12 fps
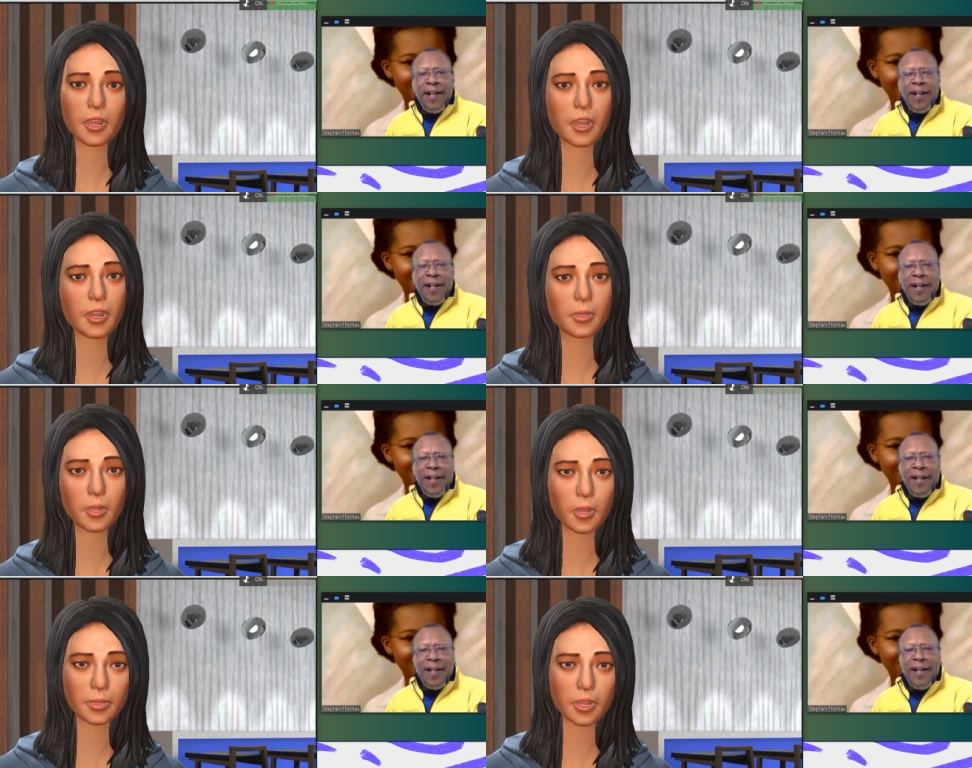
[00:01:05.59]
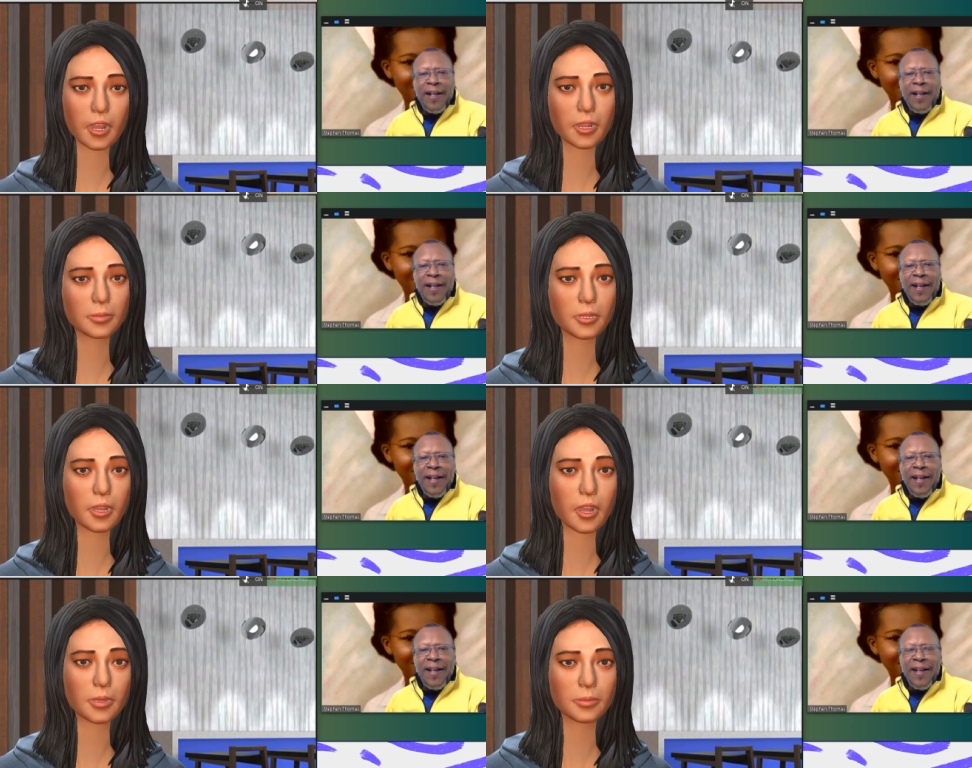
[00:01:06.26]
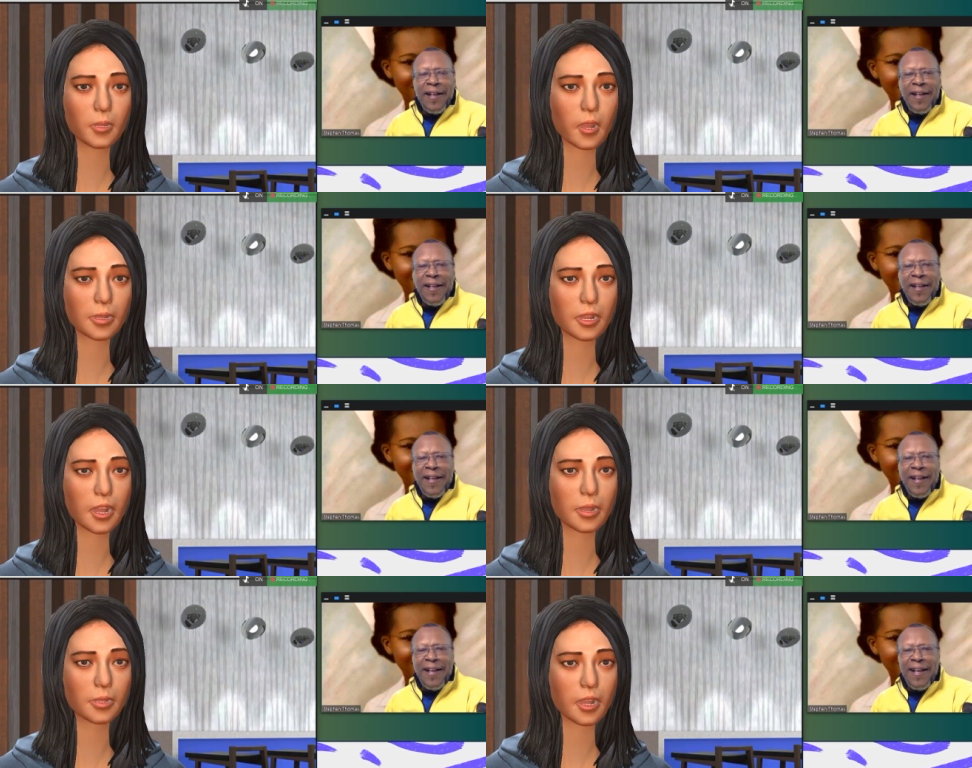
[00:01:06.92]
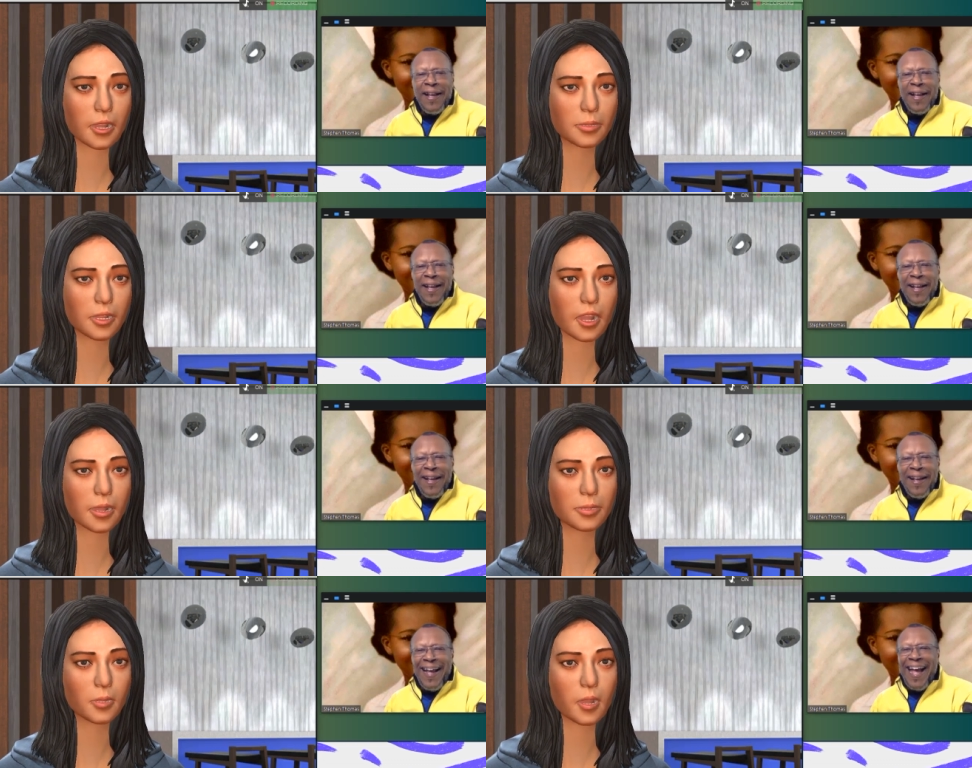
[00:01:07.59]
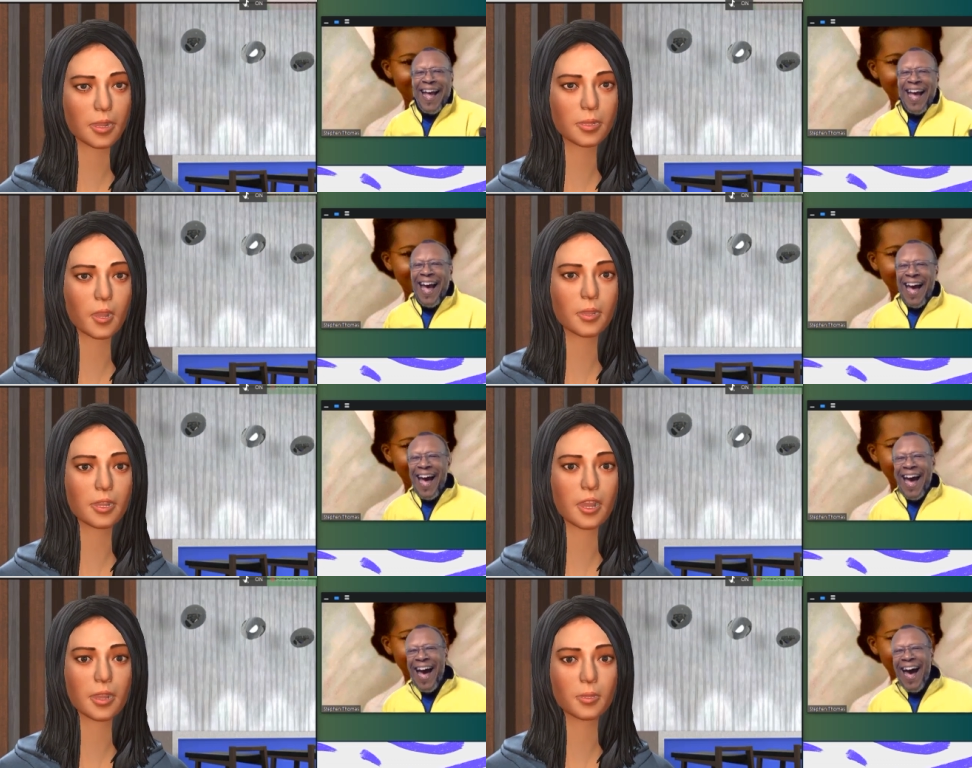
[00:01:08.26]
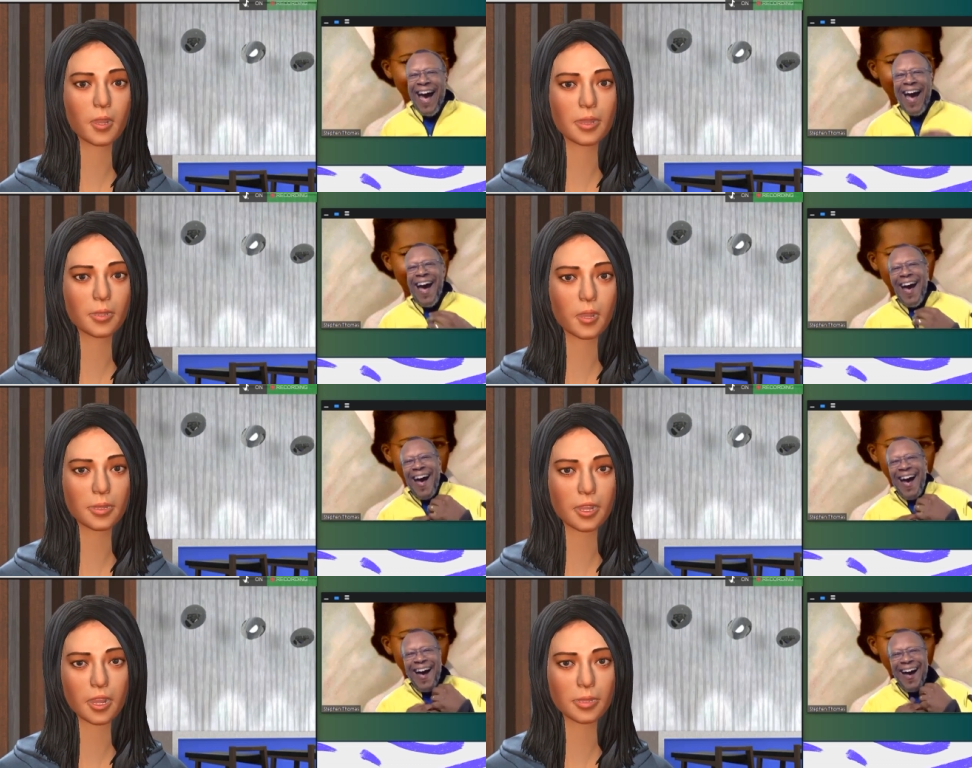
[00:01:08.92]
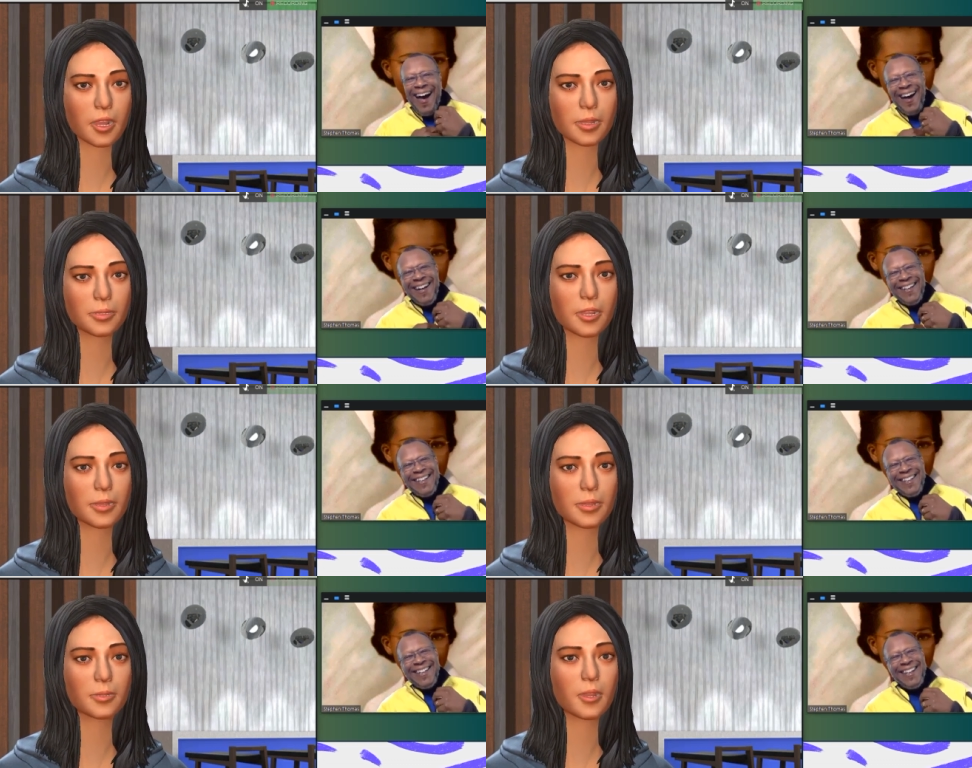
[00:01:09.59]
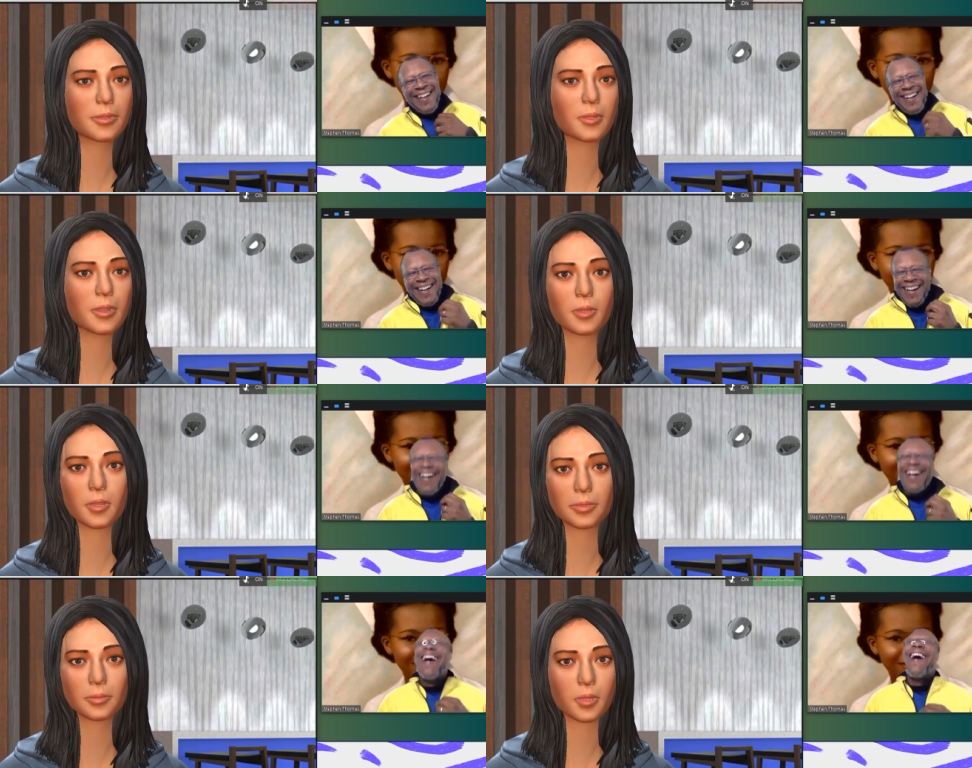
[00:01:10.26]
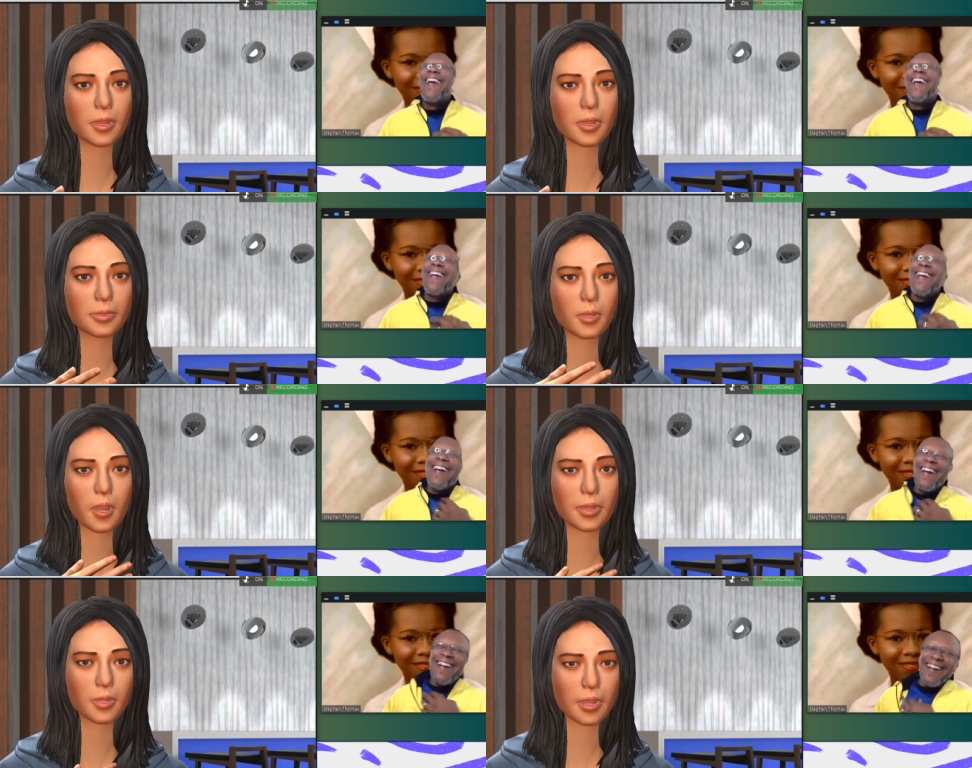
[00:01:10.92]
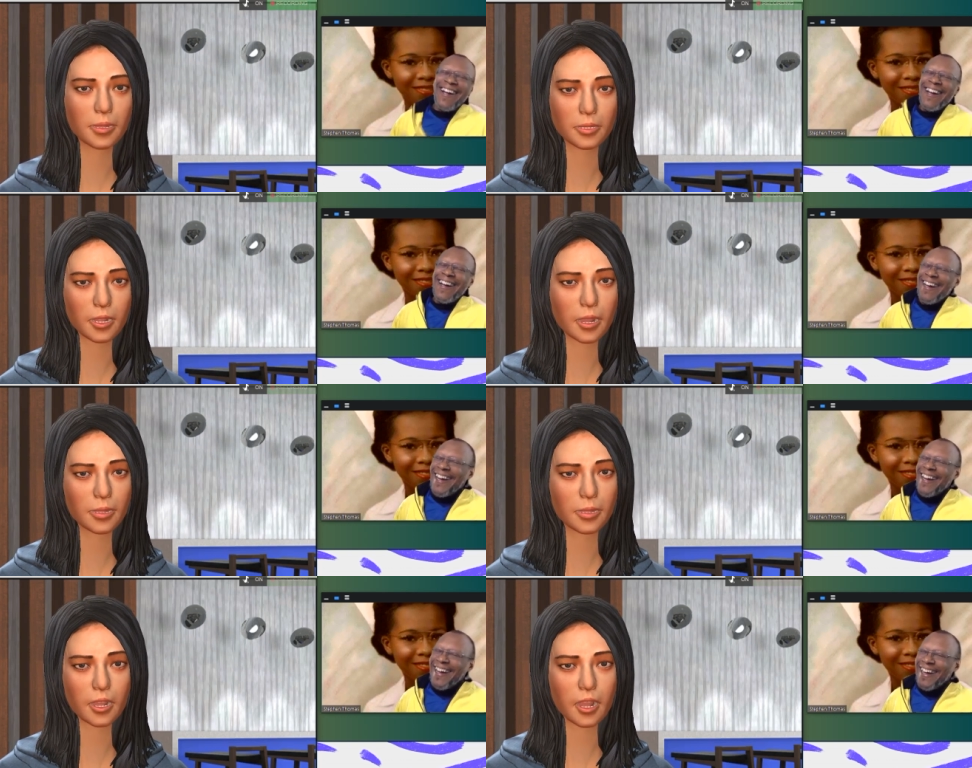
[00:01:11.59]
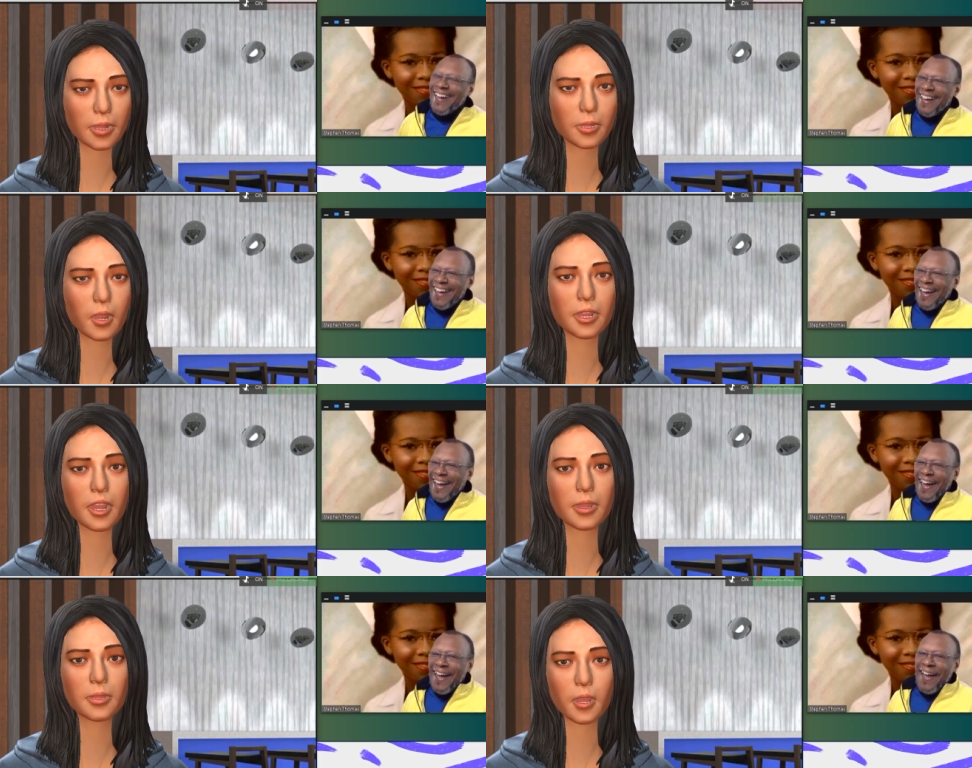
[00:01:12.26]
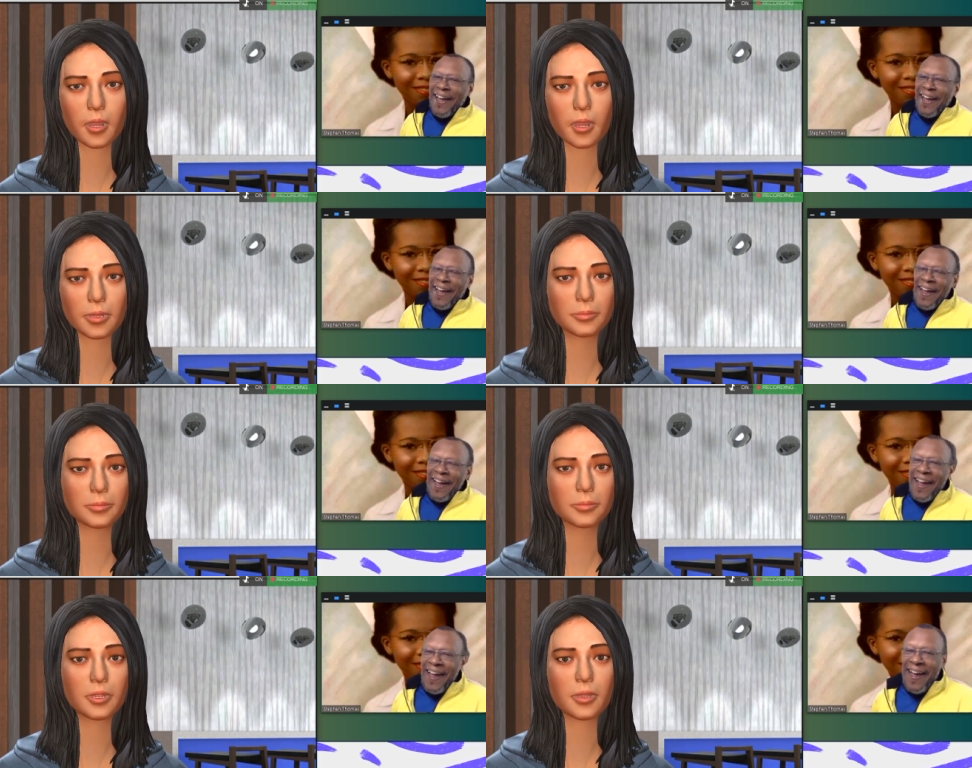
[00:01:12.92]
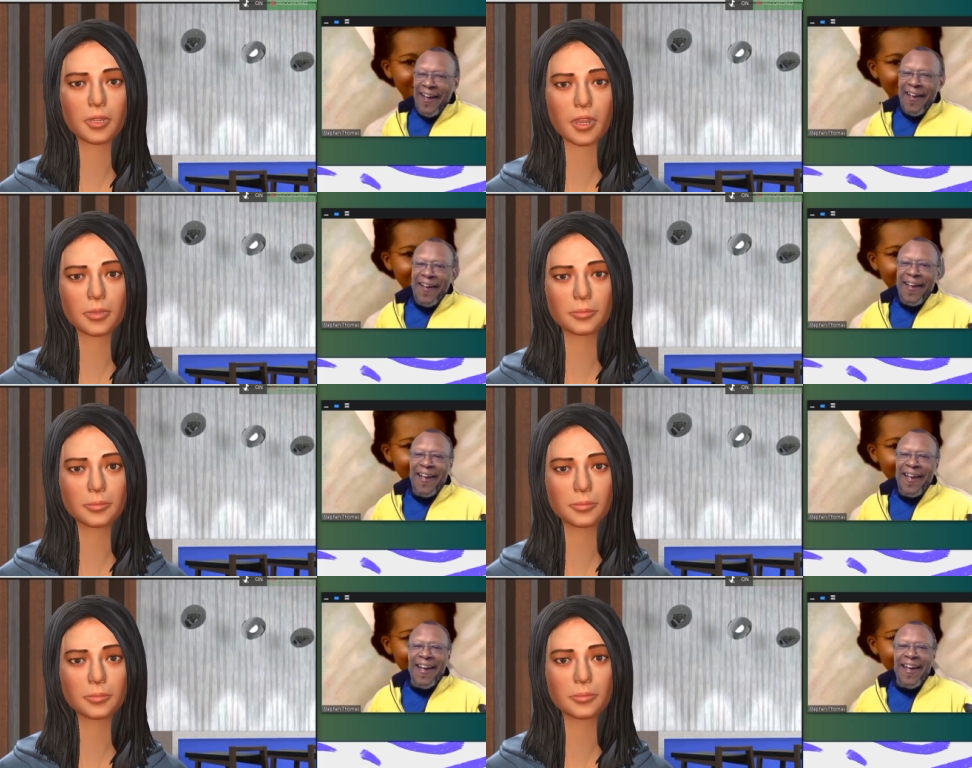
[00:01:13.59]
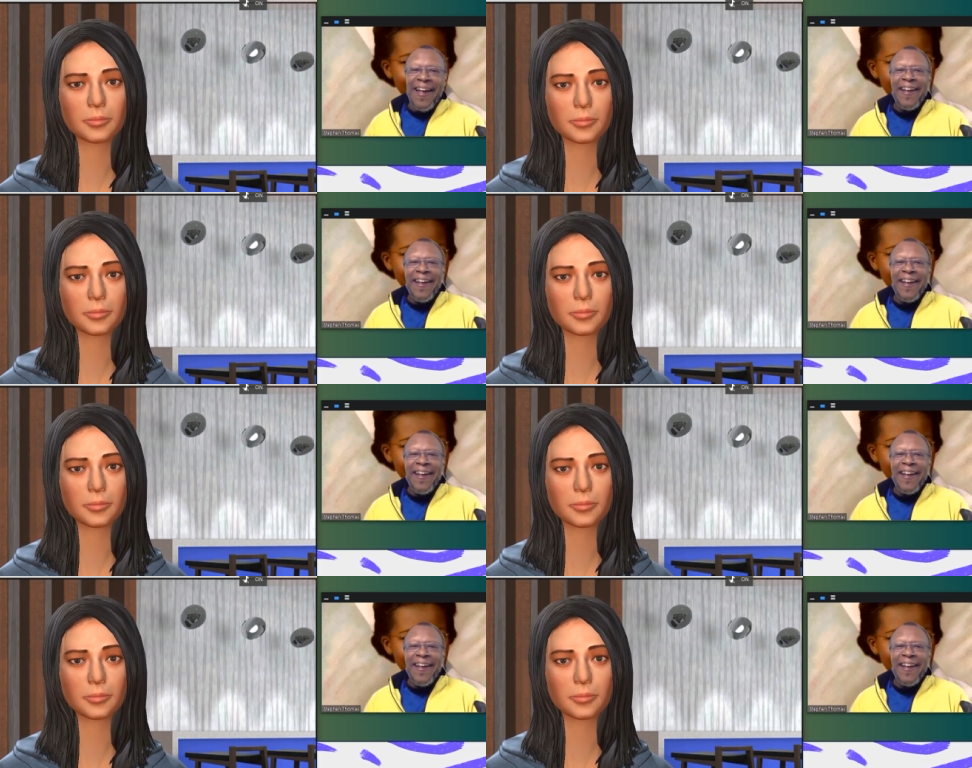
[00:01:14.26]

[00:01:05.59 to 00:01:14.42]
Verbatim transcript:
Speaker 1: I used to go to yoga three times a week, and and you'd think I would have been doing it every day, but every day there's something that I feel like I have to get done, and then